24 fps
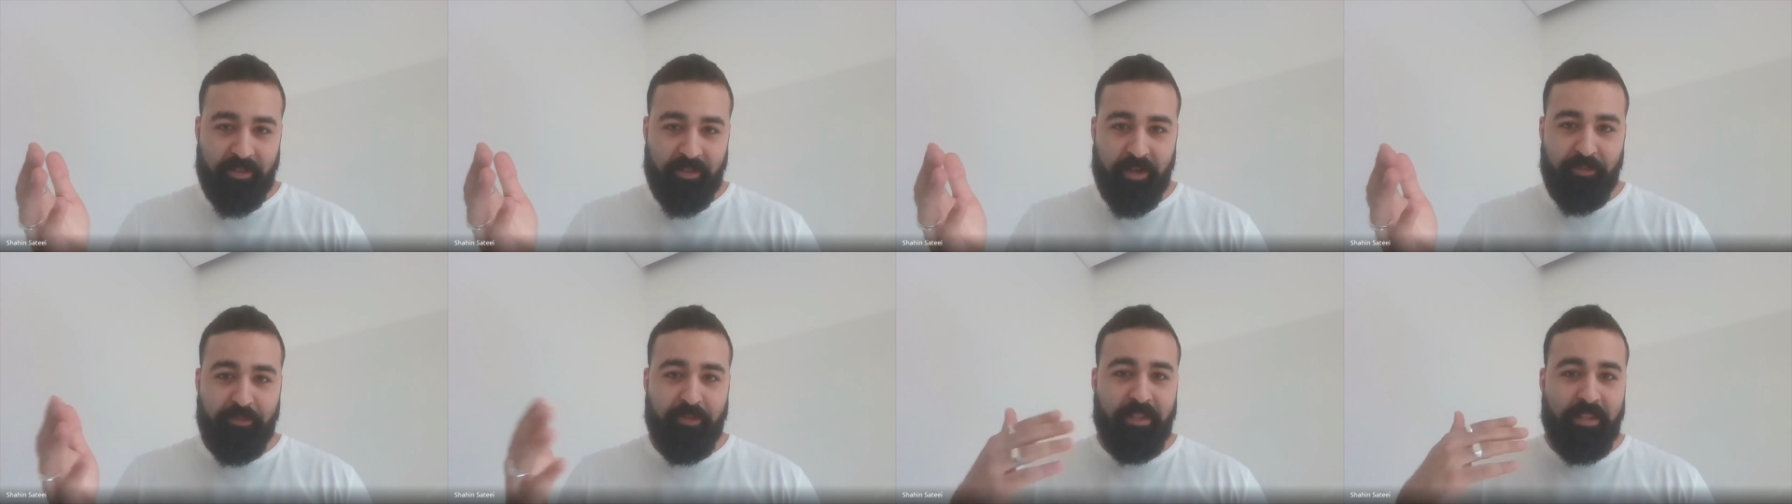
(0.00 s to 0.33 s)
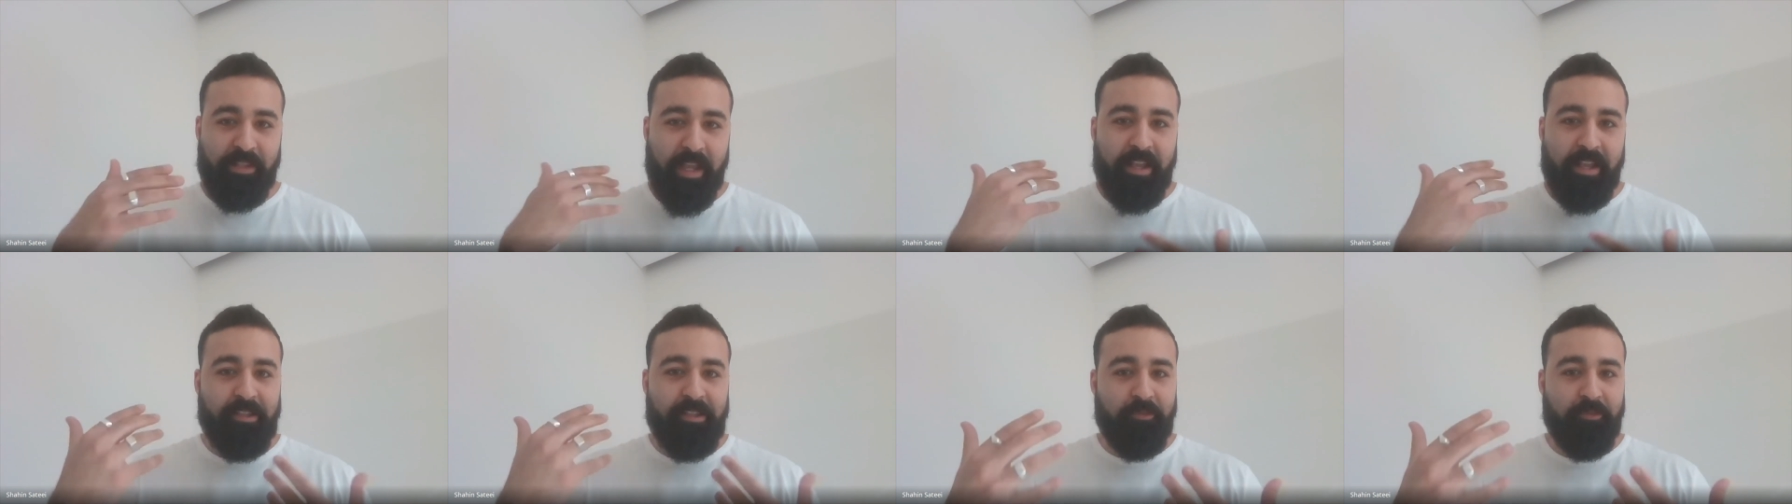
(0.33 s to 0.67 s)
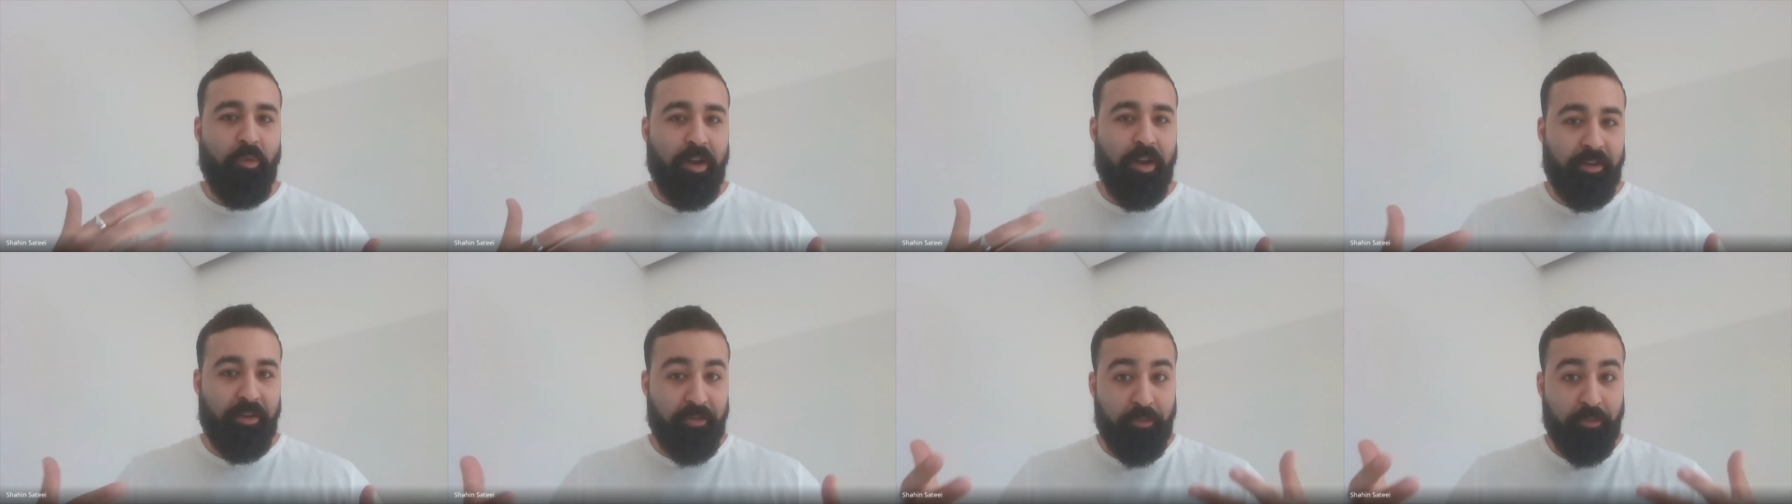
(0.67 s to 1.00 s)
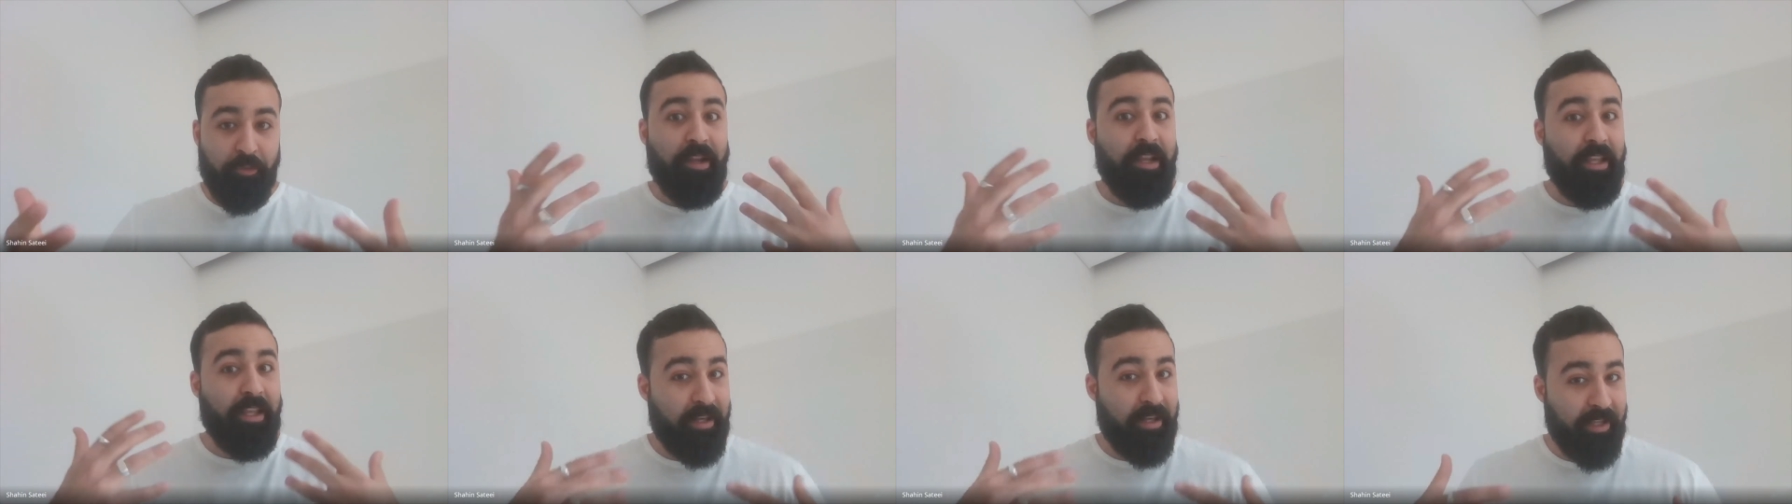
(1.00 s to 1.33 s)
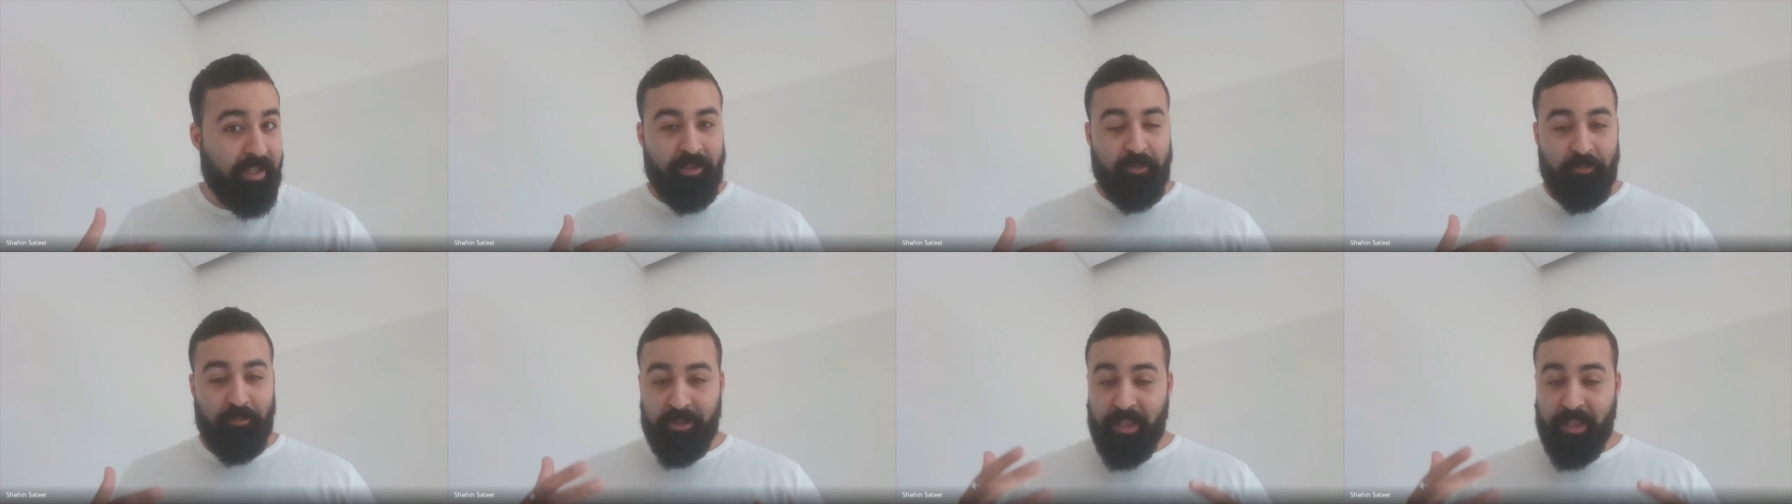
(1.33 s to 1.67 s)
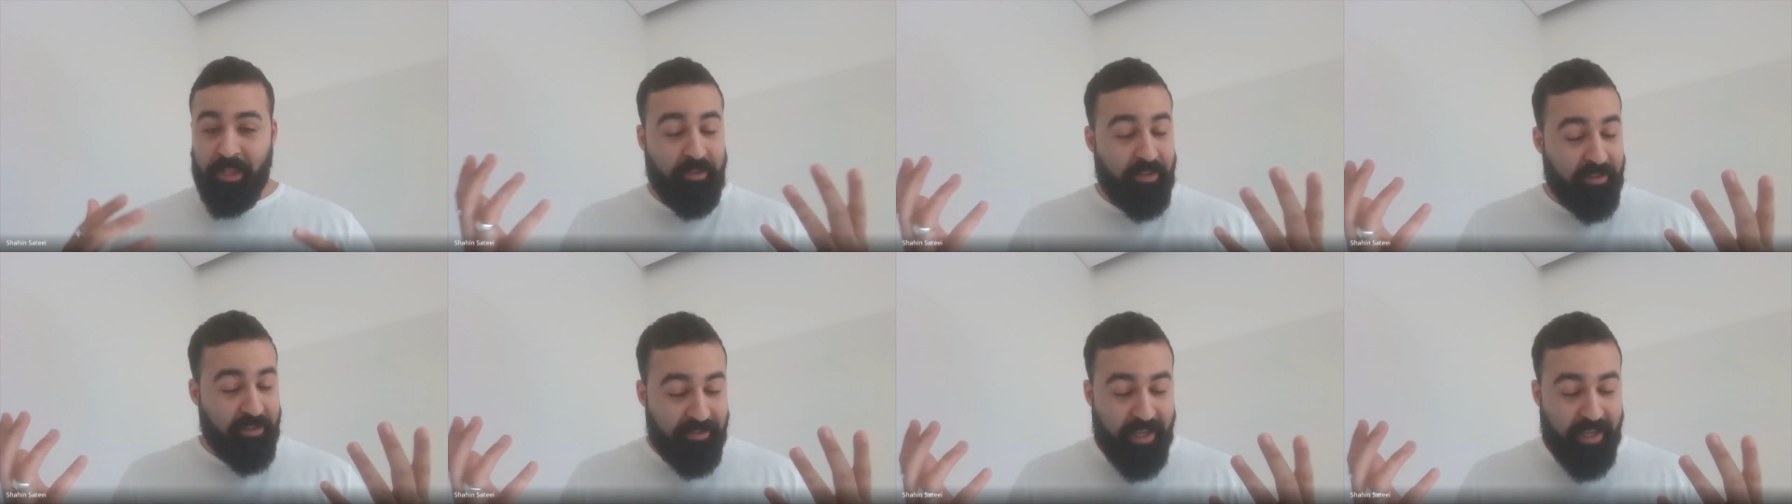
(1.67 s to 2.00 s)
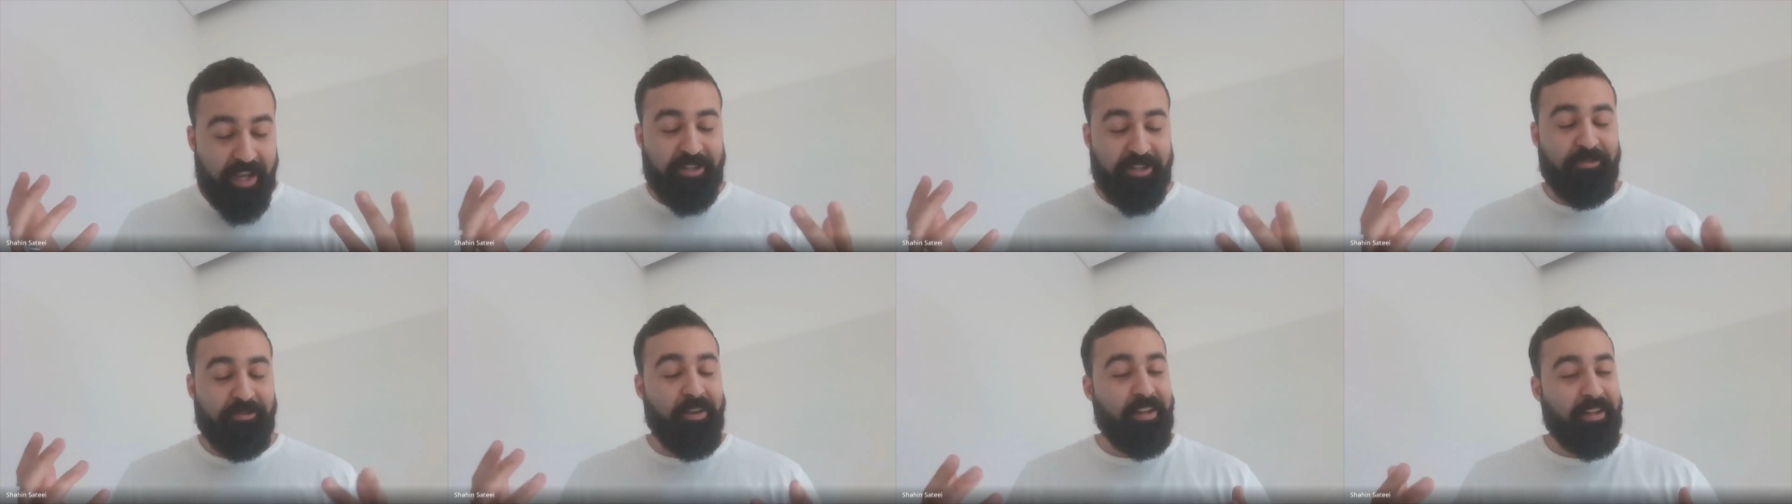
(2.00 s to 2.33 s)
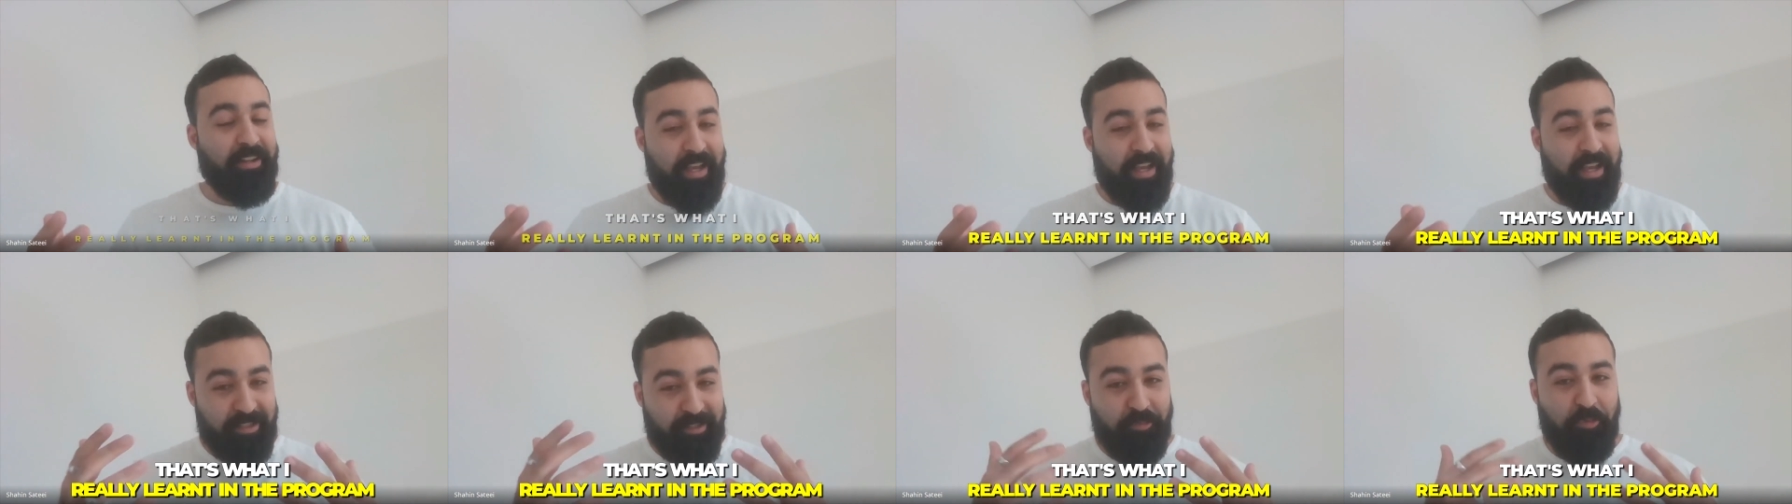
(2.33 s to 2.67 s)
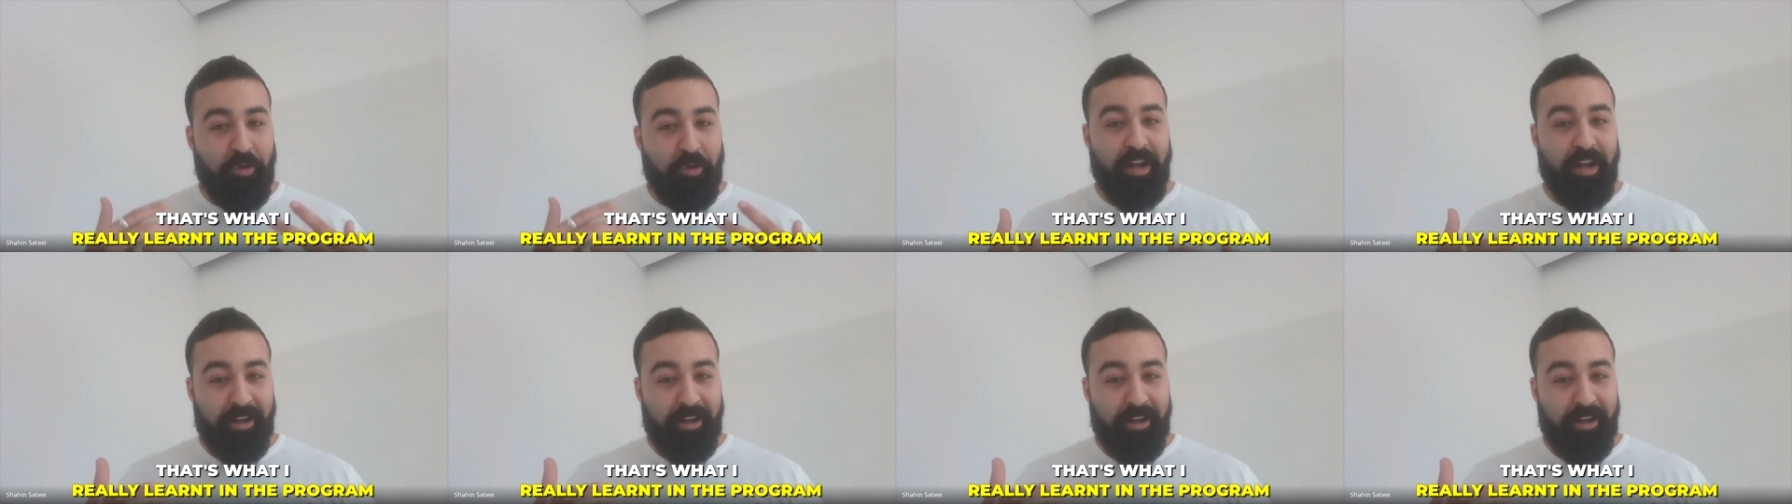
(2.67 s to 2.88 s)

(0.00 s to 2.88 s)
I think that's what really, without exaggerate, that's what I